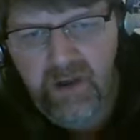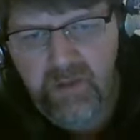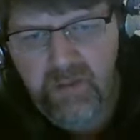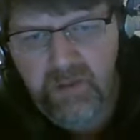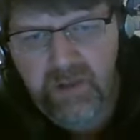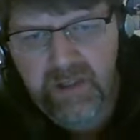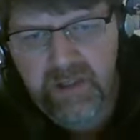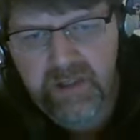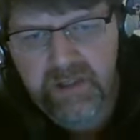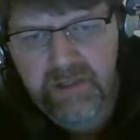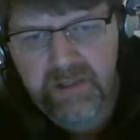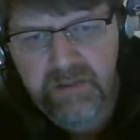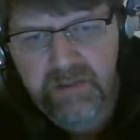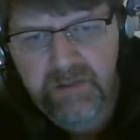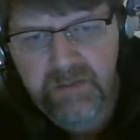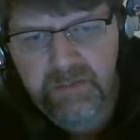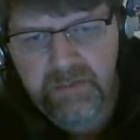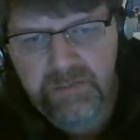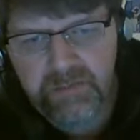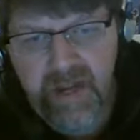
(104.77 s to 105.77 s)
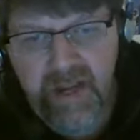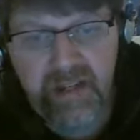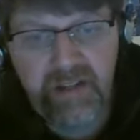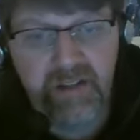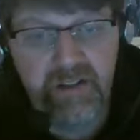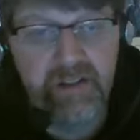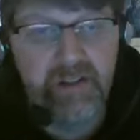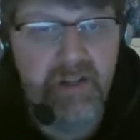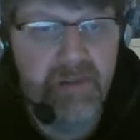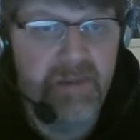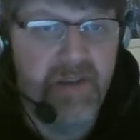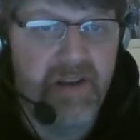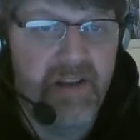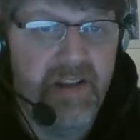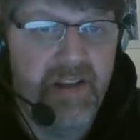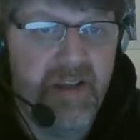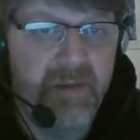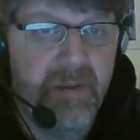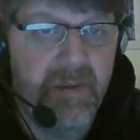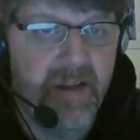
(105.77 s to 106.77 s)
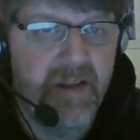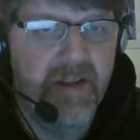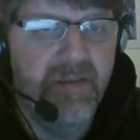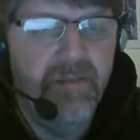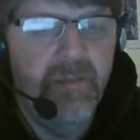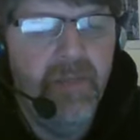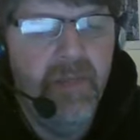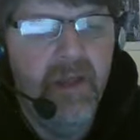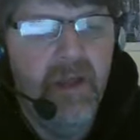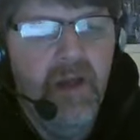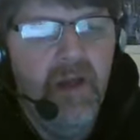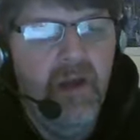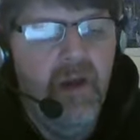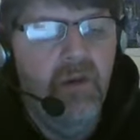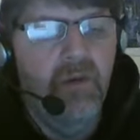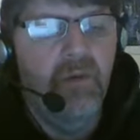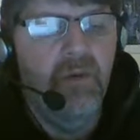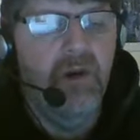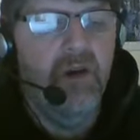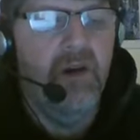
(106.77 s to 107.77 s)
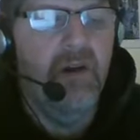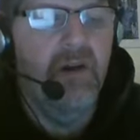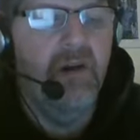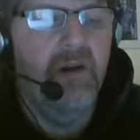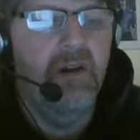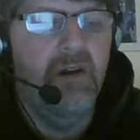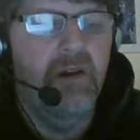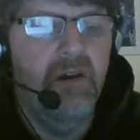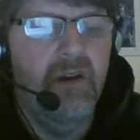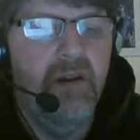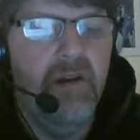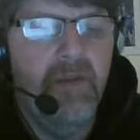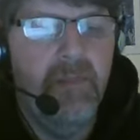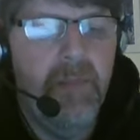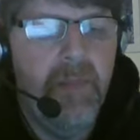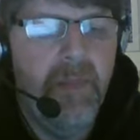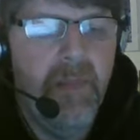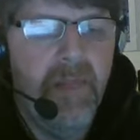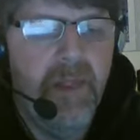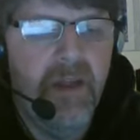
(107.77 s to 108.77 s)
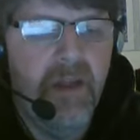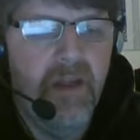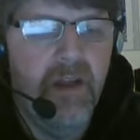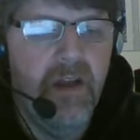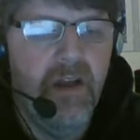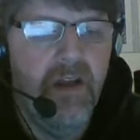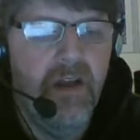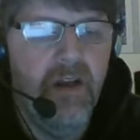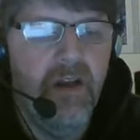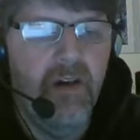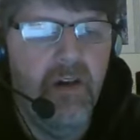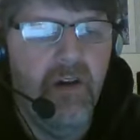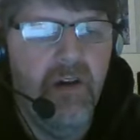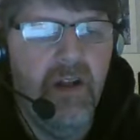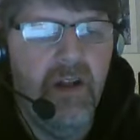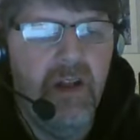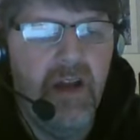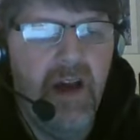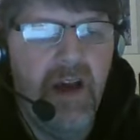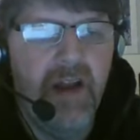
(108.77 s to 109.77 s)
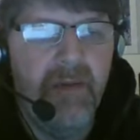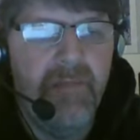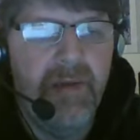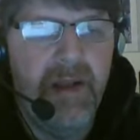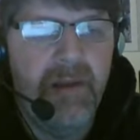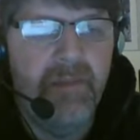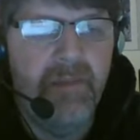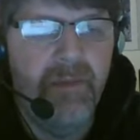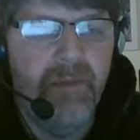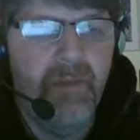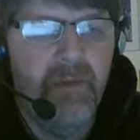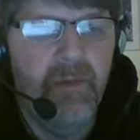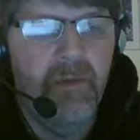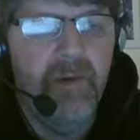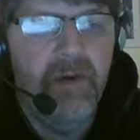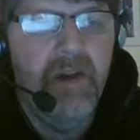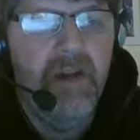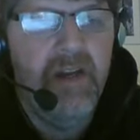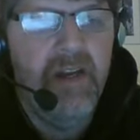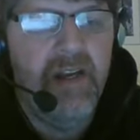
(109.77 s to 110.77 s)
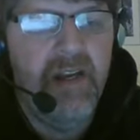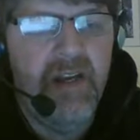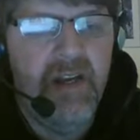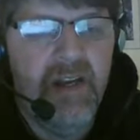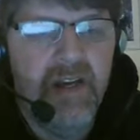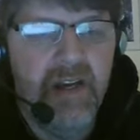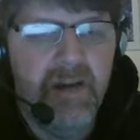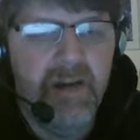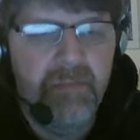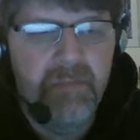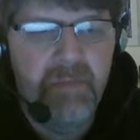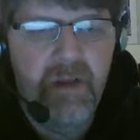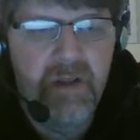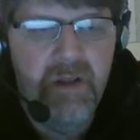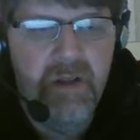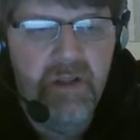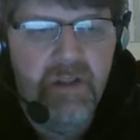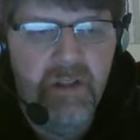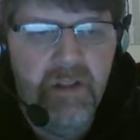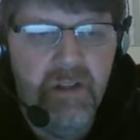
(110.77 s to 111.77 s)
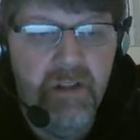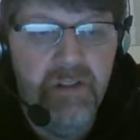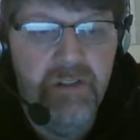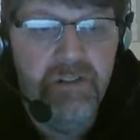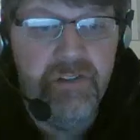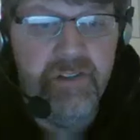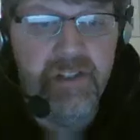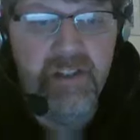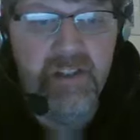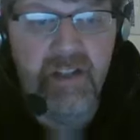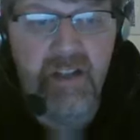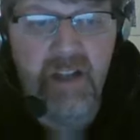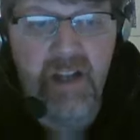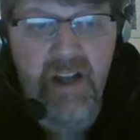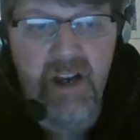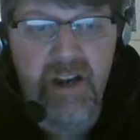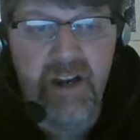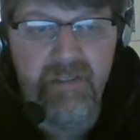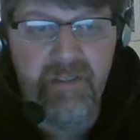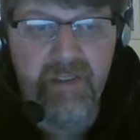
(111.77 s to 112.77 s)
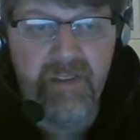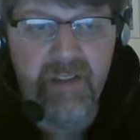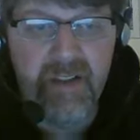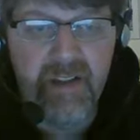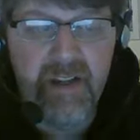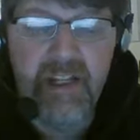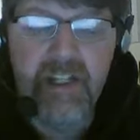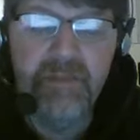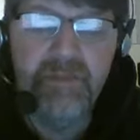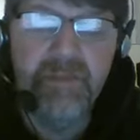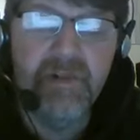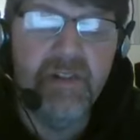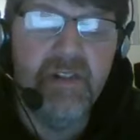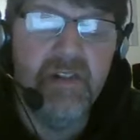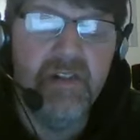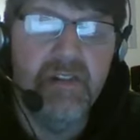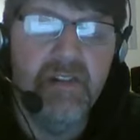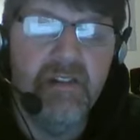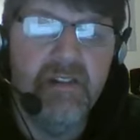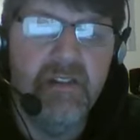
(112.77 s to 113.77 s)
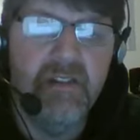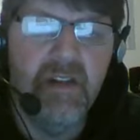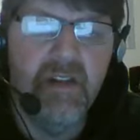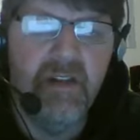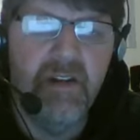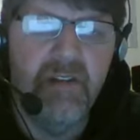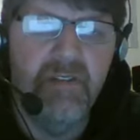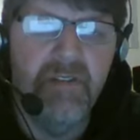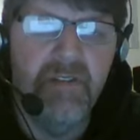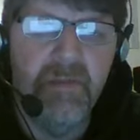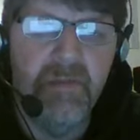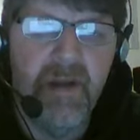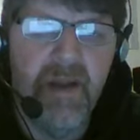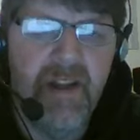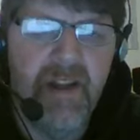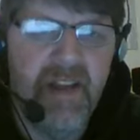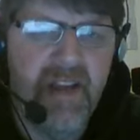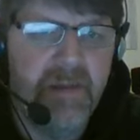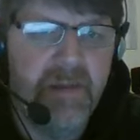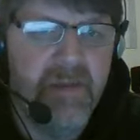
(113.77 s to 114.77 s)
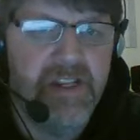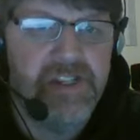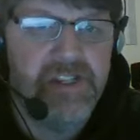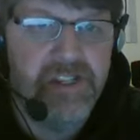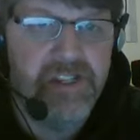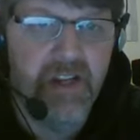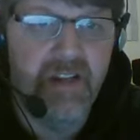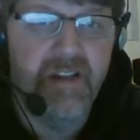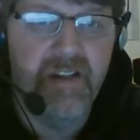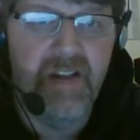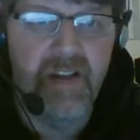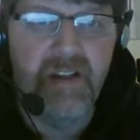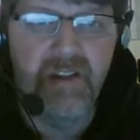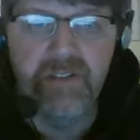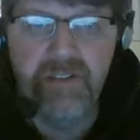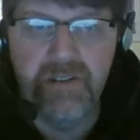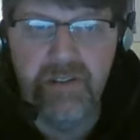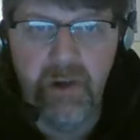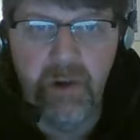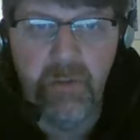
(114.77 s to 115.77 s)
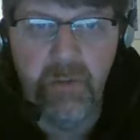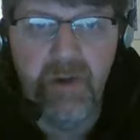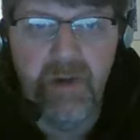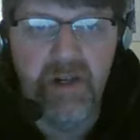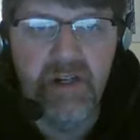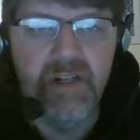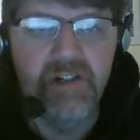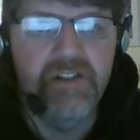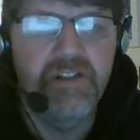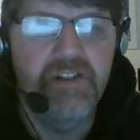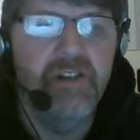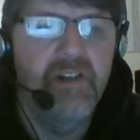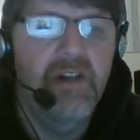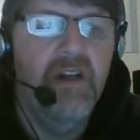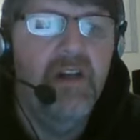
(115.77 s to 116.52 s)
was back during the pandemic, where a lot of people end up losing a lot of different things because of the pandemic shut down so much.